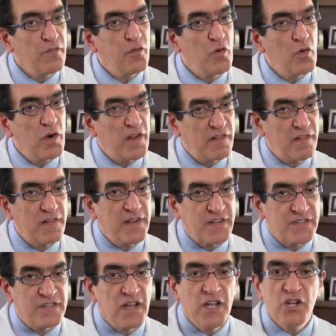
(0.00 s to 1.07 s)
for
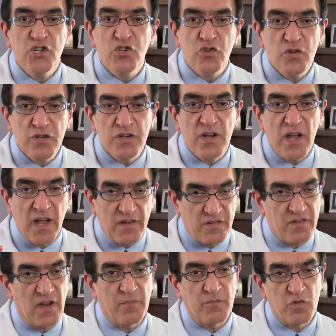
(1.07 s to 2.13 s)
athletes should
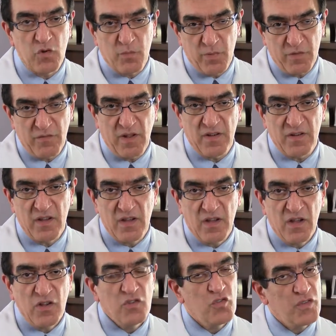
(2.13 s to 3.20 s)
attempt to prevent.
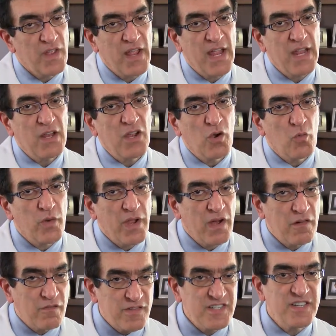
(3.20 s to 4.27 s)
Today, we
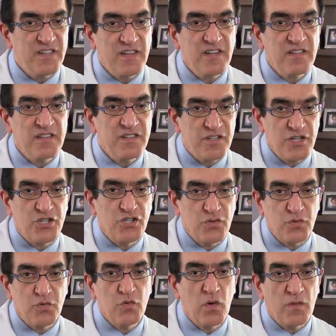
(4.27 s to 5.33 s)
are visiting this
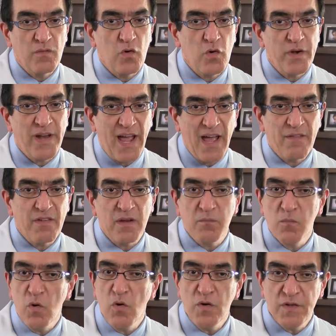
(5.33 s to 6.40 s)
issue to avoid having
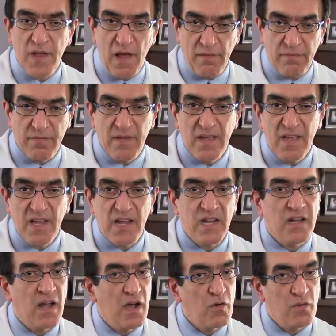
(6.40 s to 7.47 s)
more death
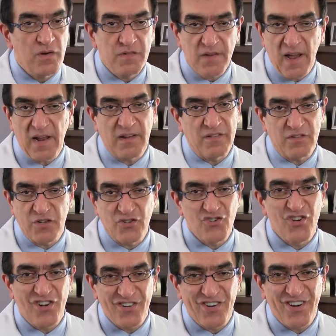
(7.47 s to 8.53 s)
in our talented
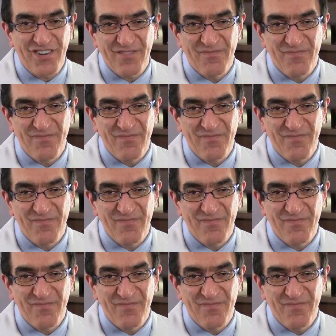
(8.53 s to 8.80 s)
children.